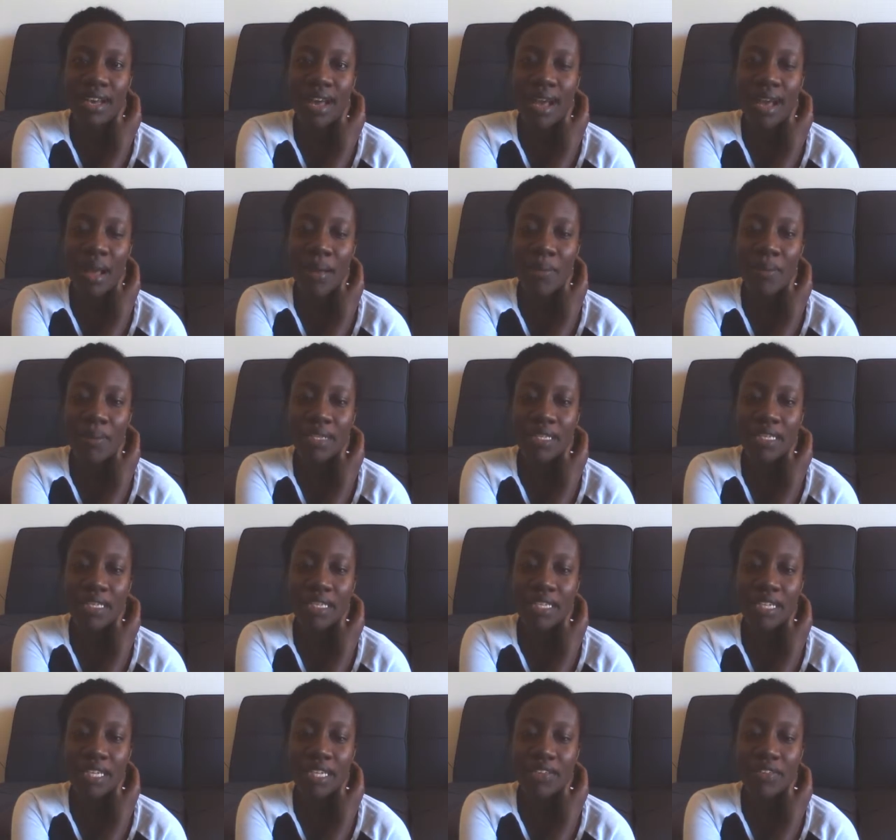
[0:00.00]
I
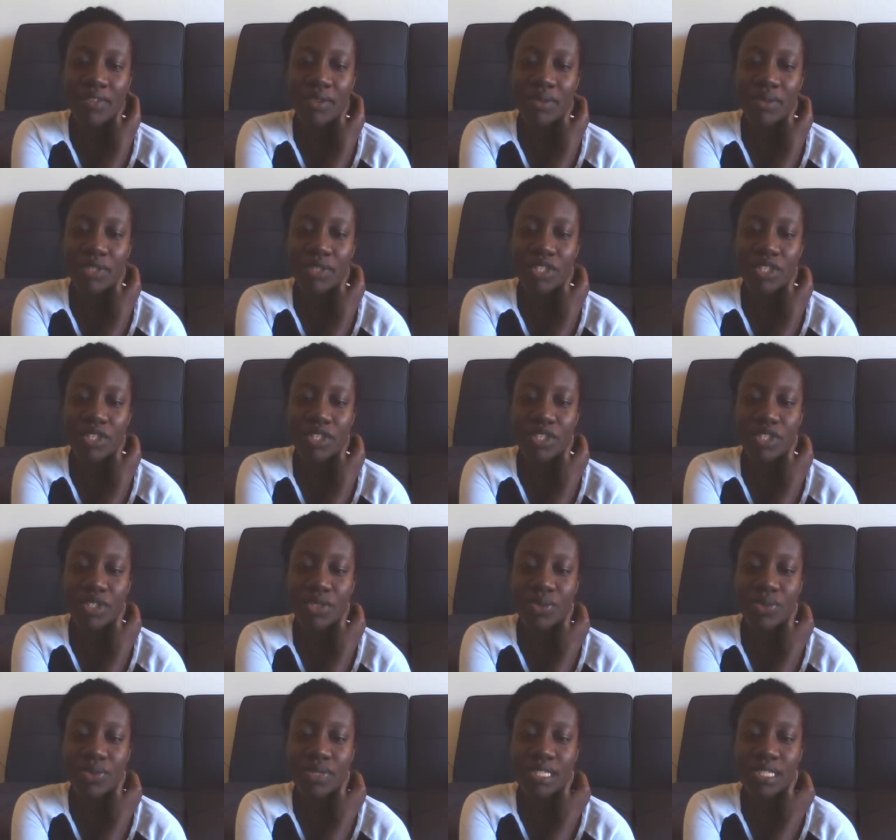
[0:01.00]
believe it was
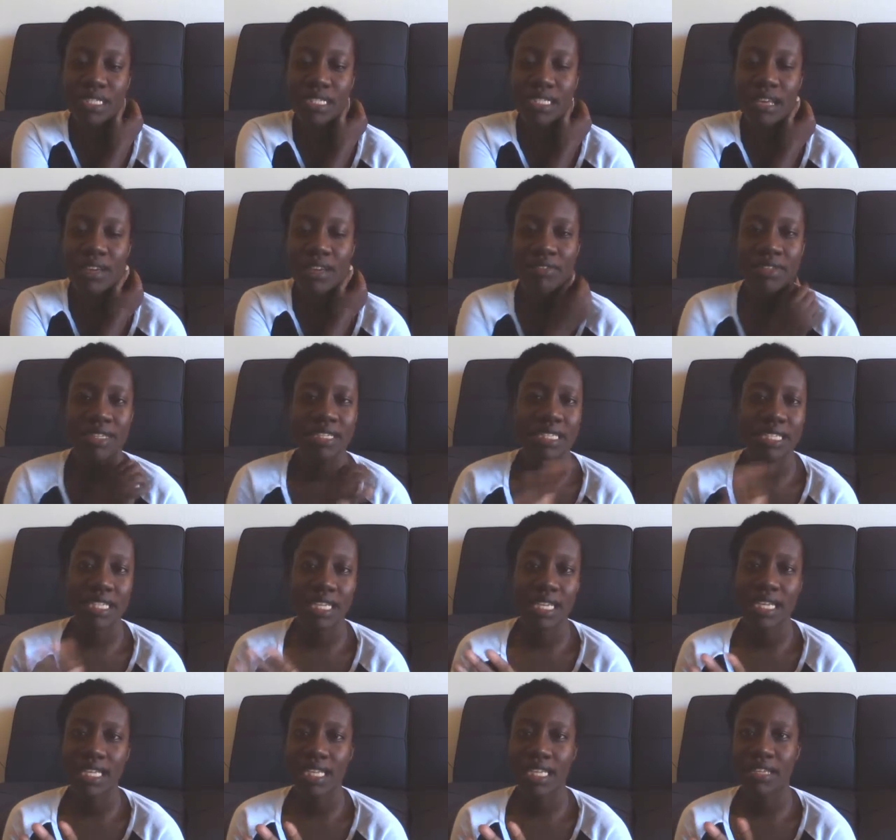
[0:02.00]
June
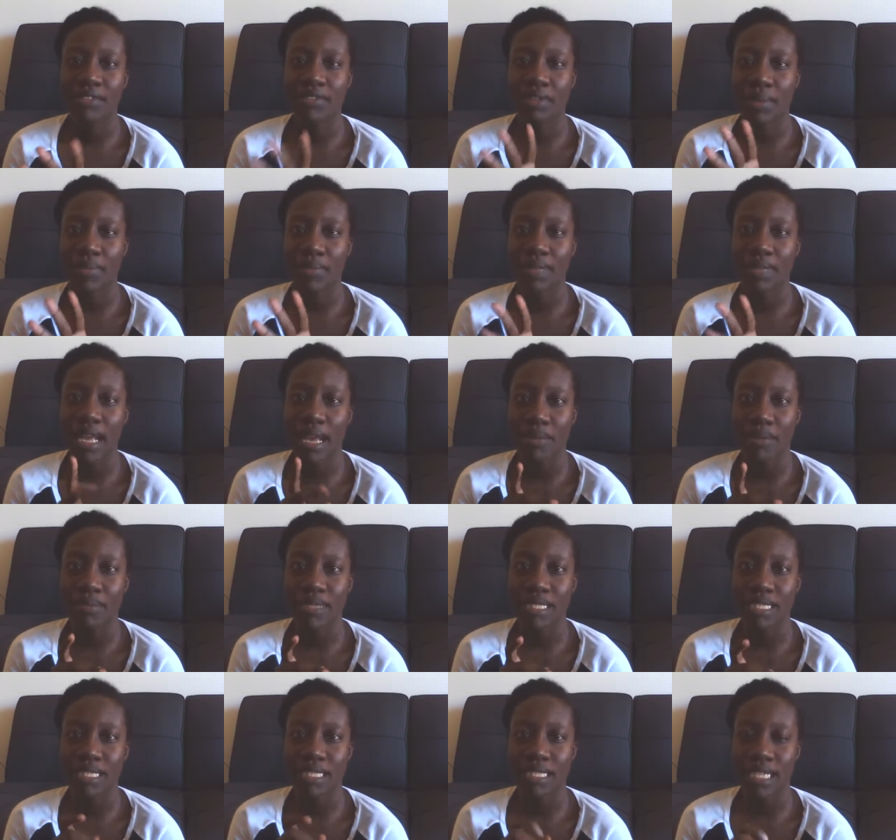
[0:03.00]
17th, if I'm not
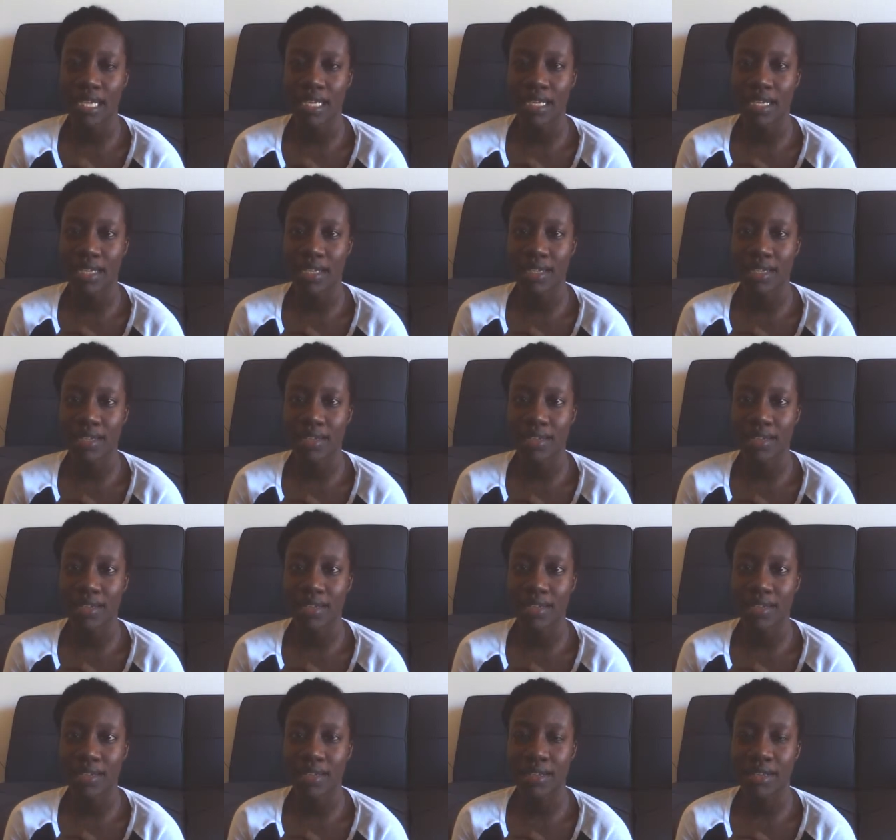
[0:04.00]

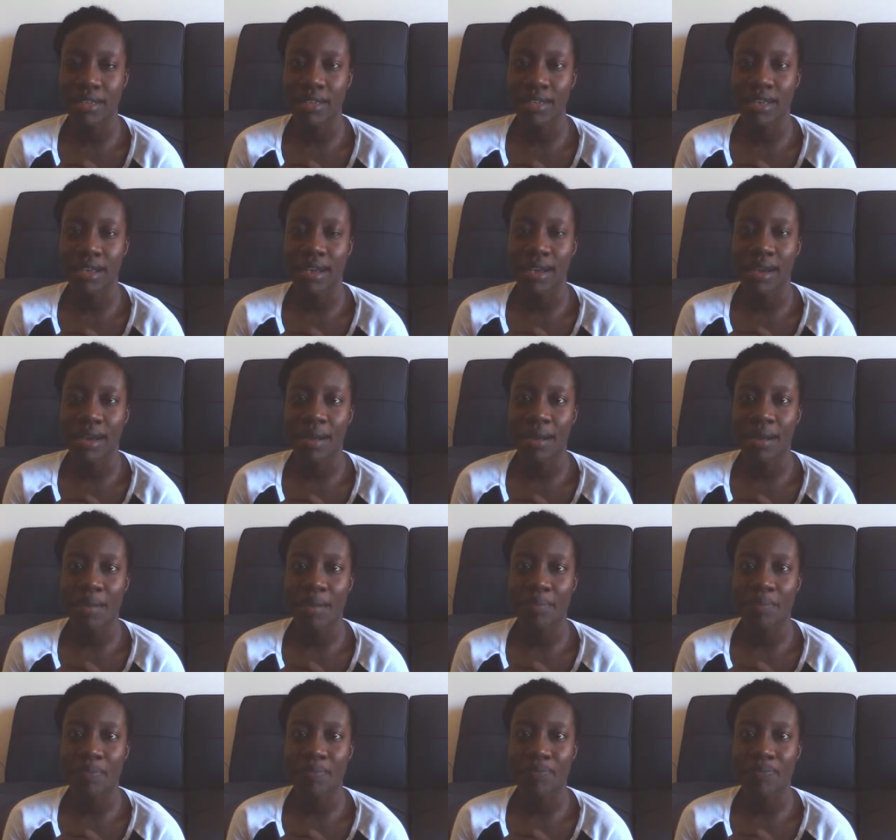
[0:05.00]
mistaken.
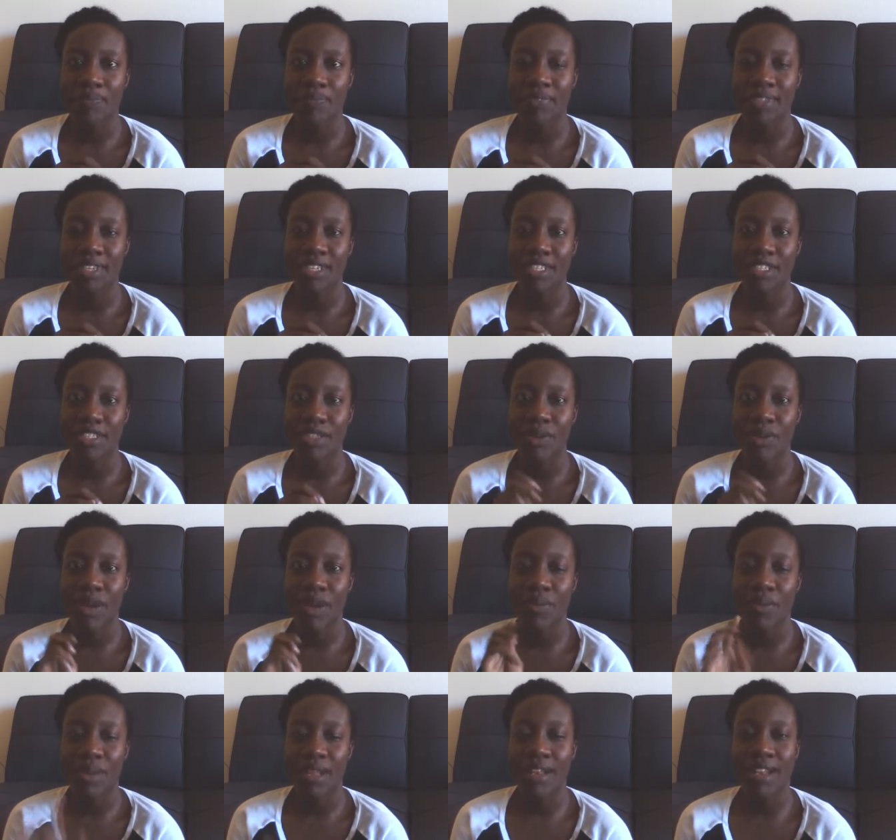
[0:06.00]
Um, so
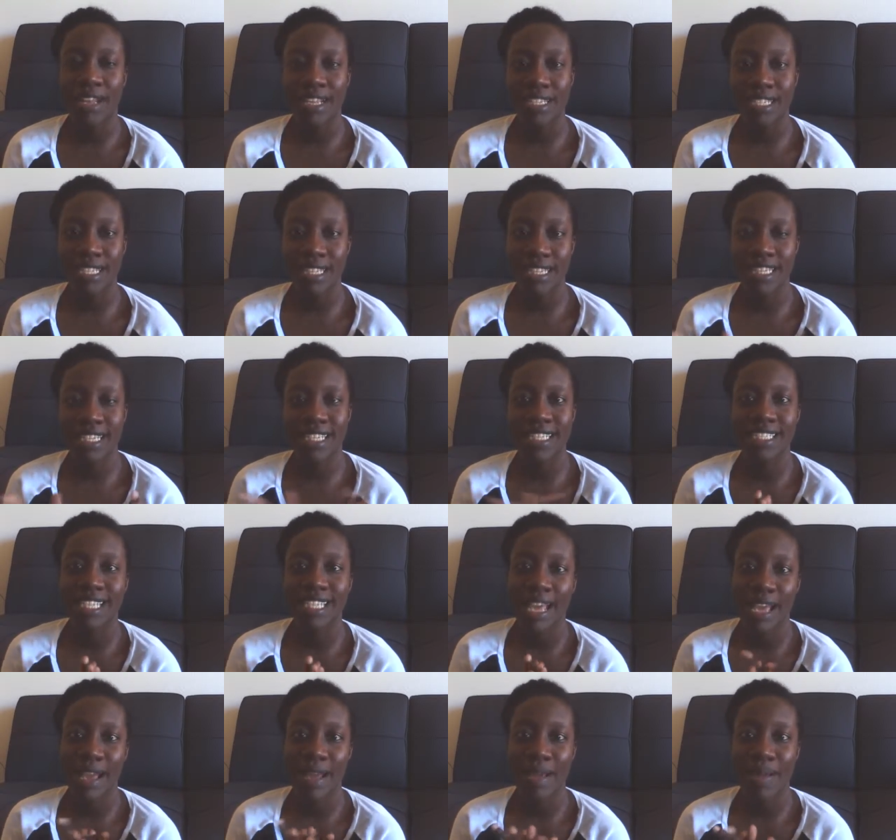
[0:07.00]
I went and I took the
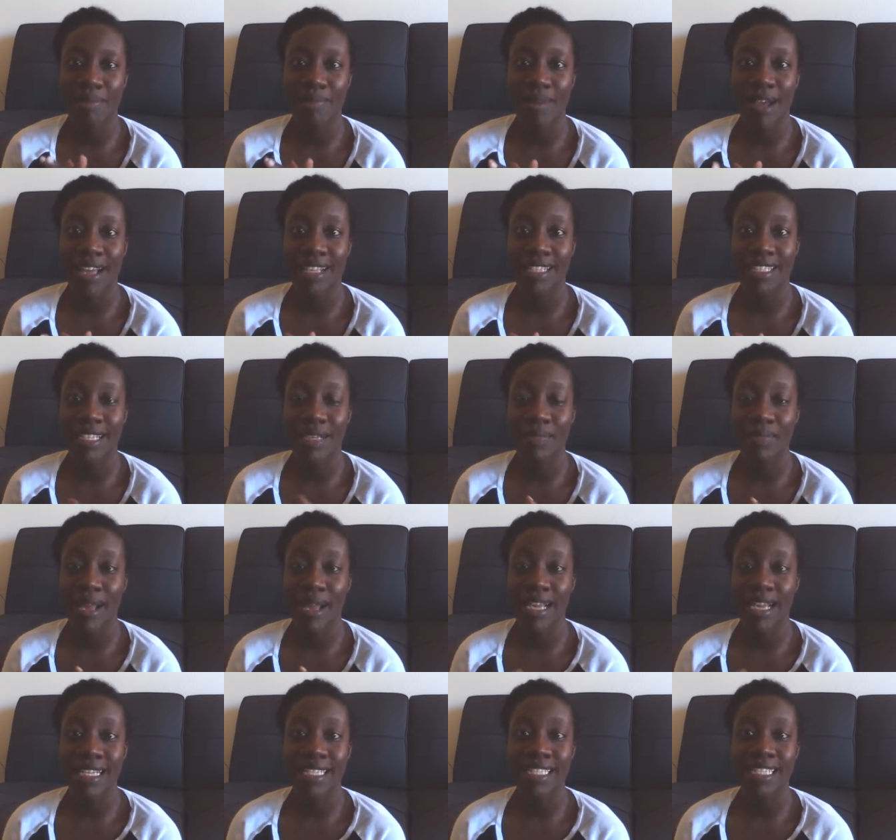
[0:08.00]
exam. I took
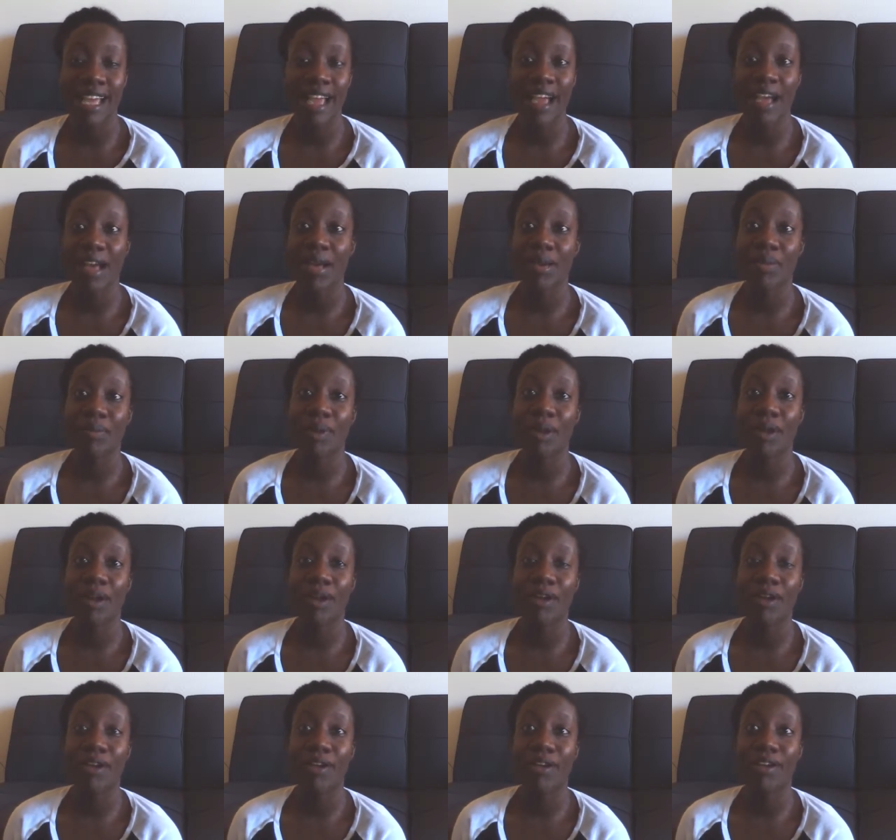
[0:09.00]
my exam
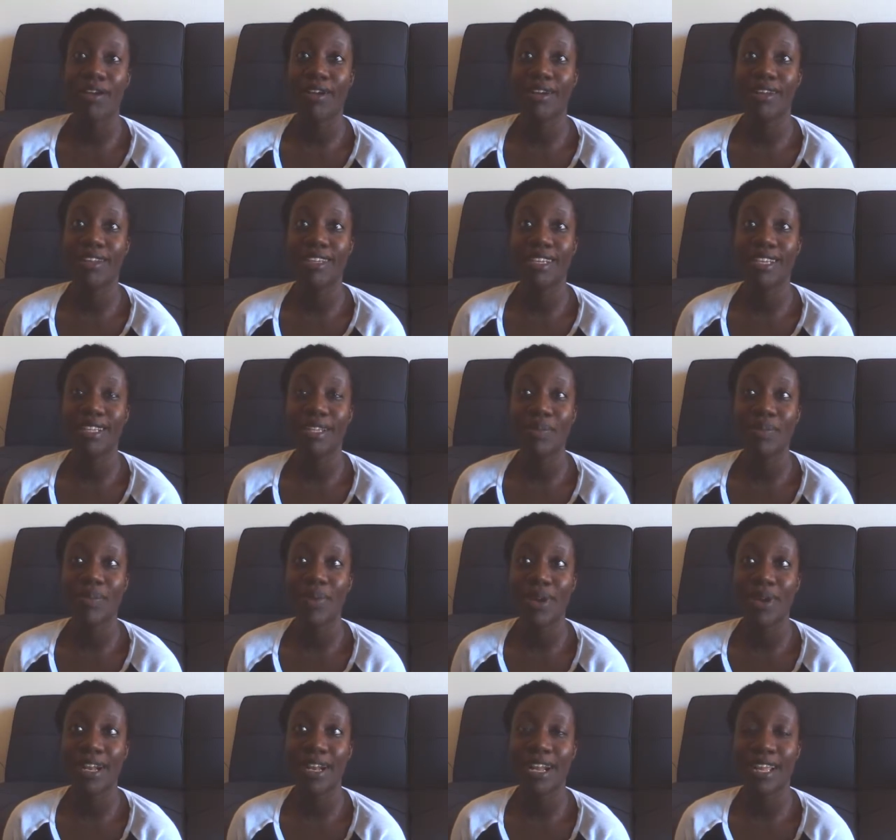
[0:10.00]
early in the
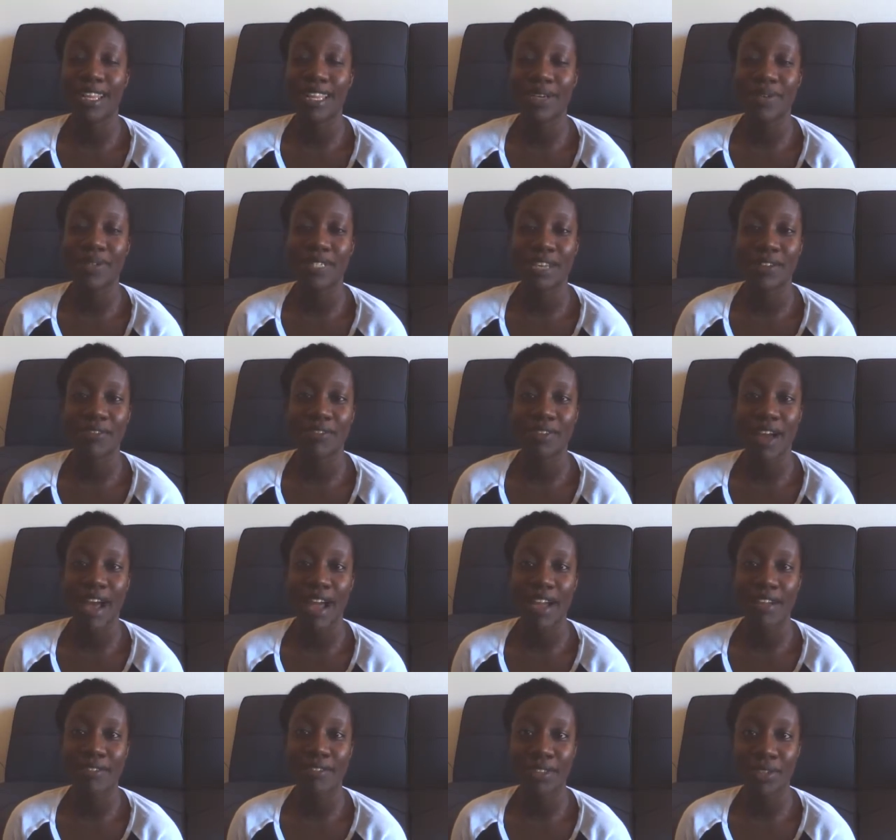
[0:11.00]
morning. I think it was like
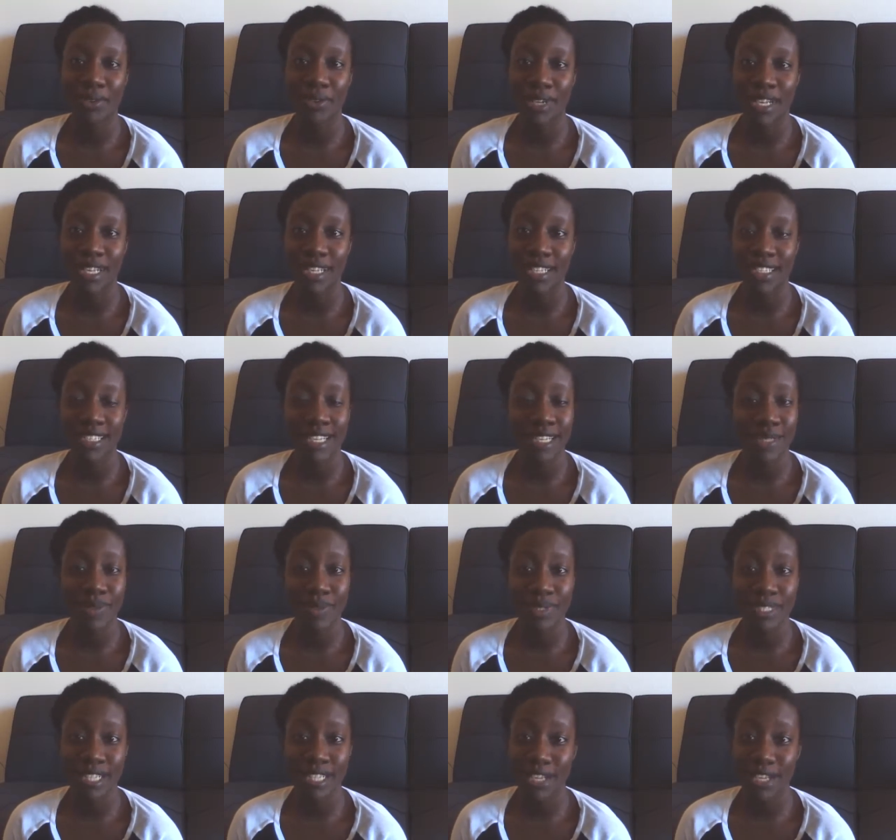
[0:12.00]
5:30 the test
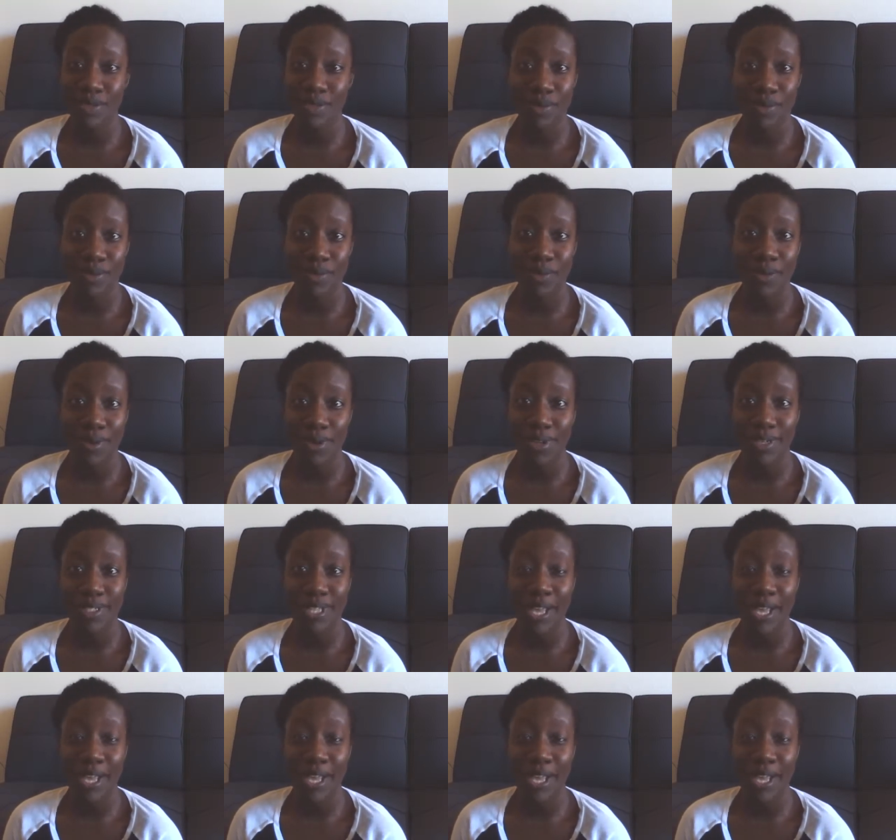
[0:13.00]
was scheduled for.